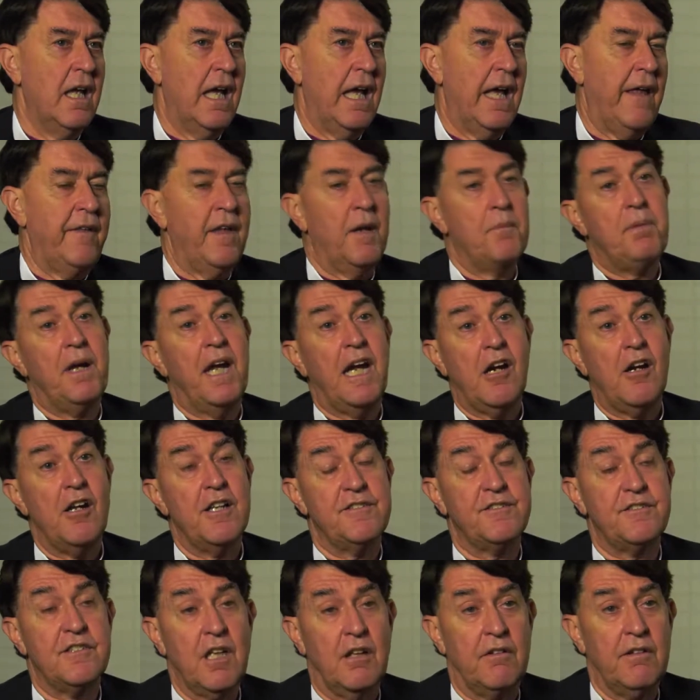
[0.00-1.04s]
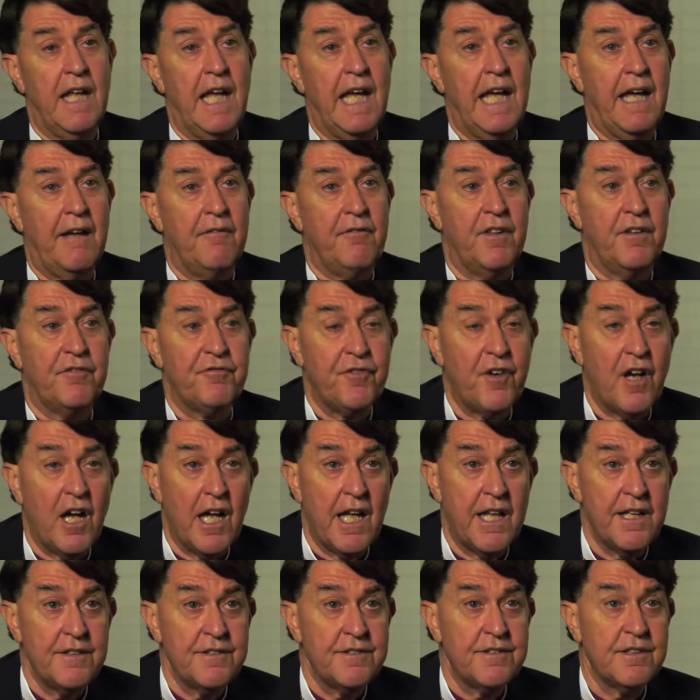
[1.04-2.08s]
and their parents don't have the
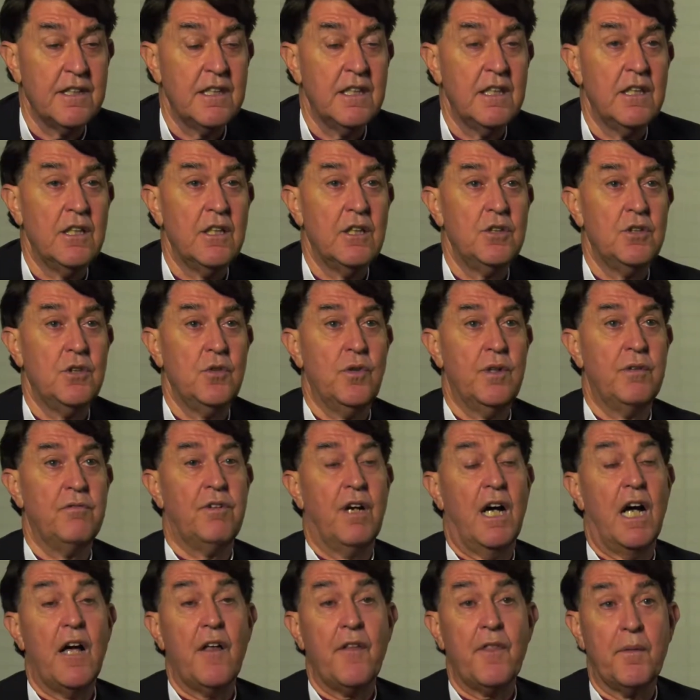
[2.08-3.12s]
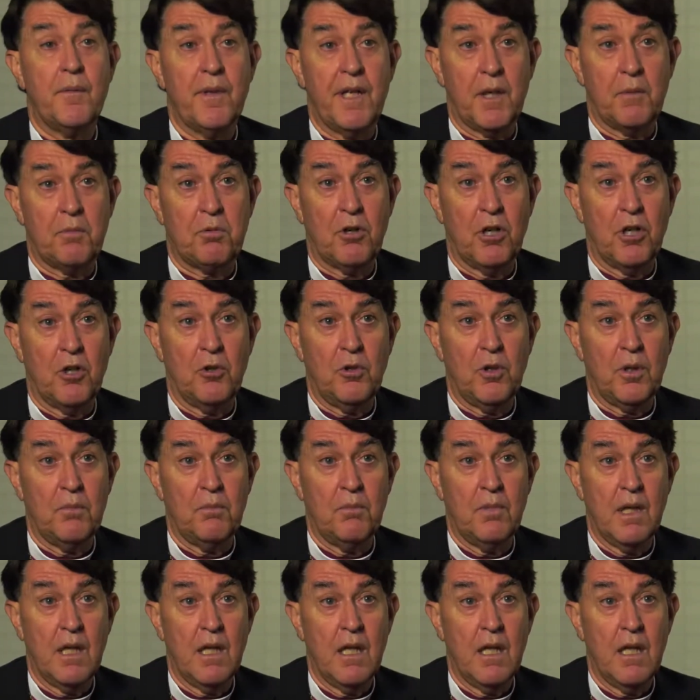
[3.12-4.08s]
funds to involve them in a program.